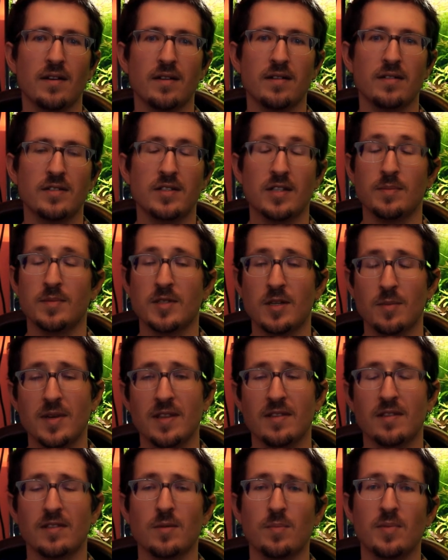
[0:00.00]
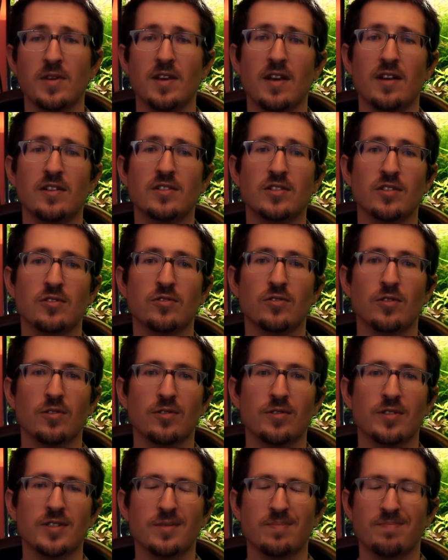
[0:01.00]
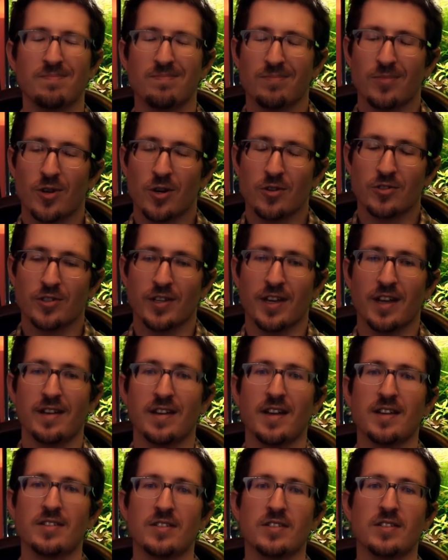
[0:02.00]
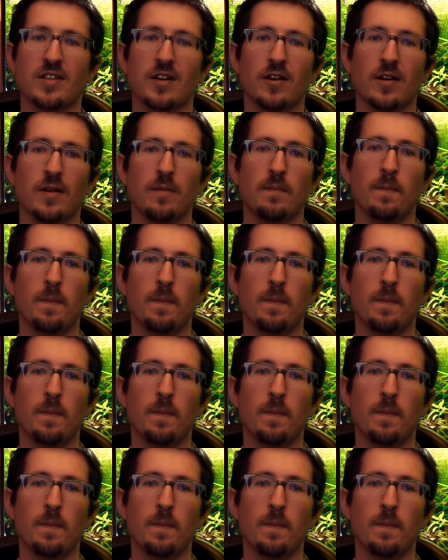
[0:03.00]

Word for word: it seems to me that the pH controller is largely unnecessary.